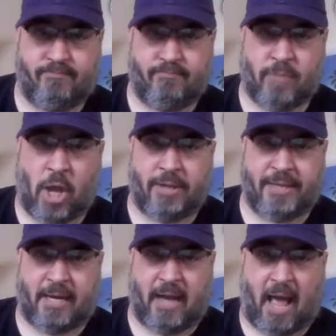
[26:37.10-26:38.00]
not
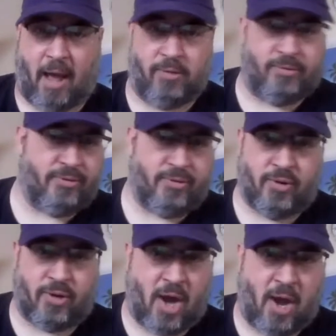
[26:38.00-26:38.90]
allow
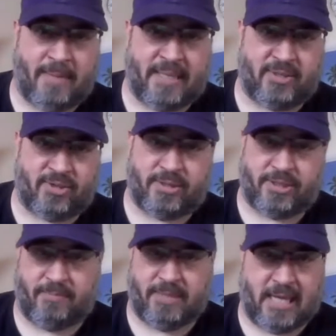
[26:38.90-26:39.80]
your comments or
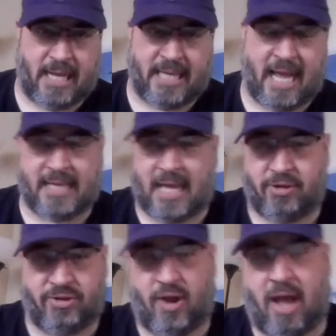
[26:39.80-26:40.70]
something like that. I
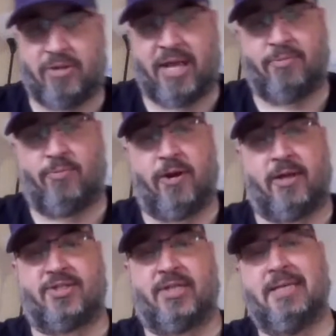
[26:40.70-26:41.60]
don't know how that
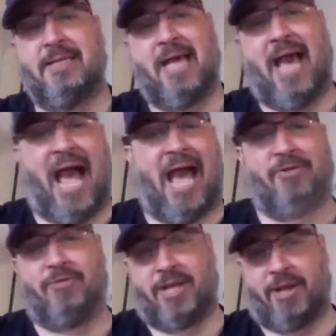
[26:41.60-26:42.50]
works. I
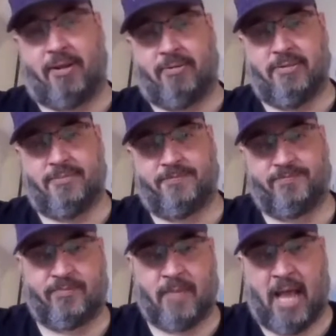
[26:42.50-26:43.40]
don't care.
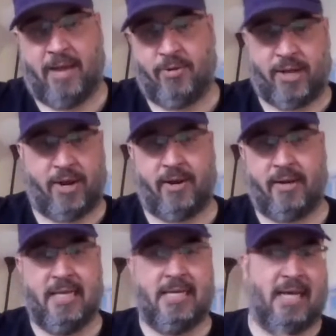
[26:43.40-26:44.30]
I don't
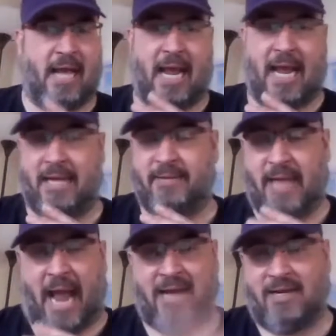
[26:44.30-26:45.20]
care. And
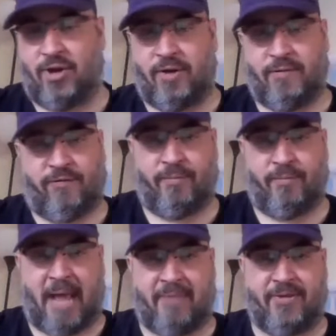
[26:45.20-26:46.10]
I learn
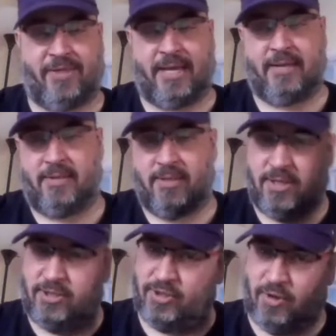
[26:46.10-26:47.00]
from everything.
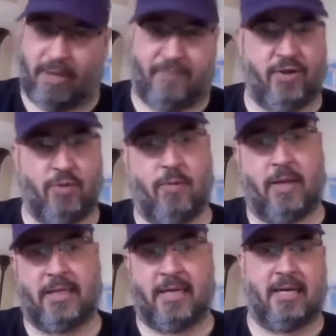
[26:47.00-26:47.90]
So if you
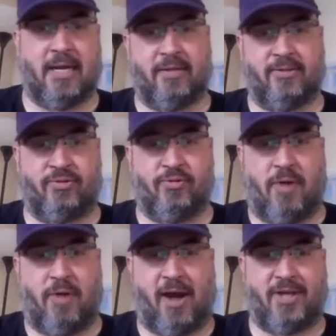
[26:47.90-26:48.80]
want to
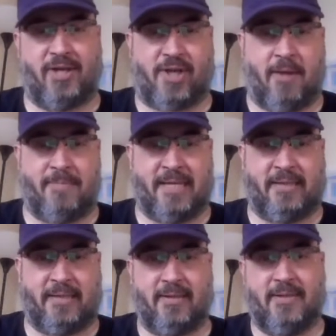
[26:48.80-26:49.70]
do a harsh
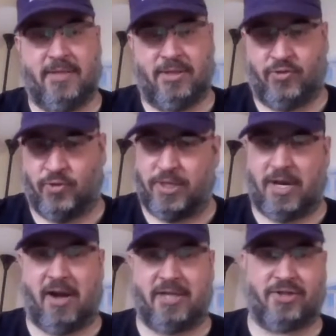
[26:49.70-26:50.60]
comment, do
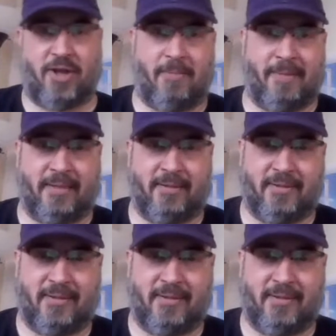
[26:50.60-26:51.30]
the harsh comment.